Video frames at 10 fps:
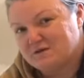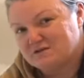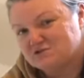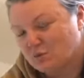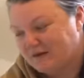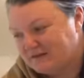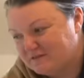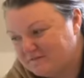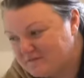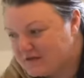we joined
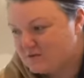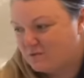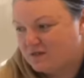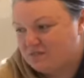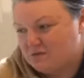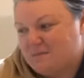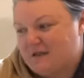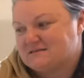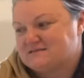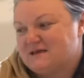the feet with the
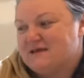base